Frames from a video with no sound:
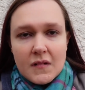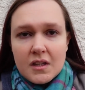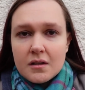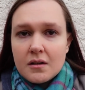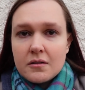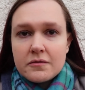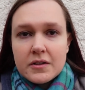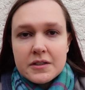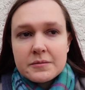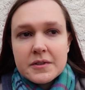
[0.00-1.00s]
the
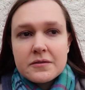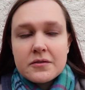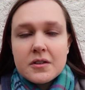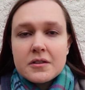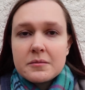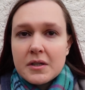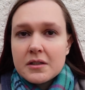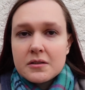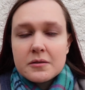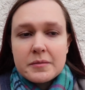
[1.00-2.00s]
GoFundMe for all the
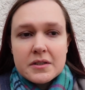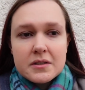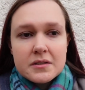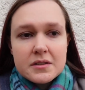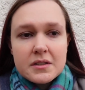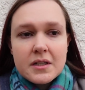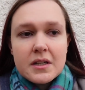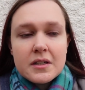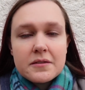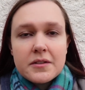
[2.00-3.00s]
medical bills
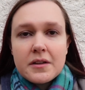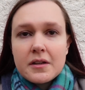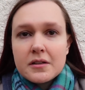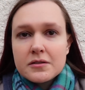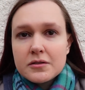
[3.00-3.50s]
and everything.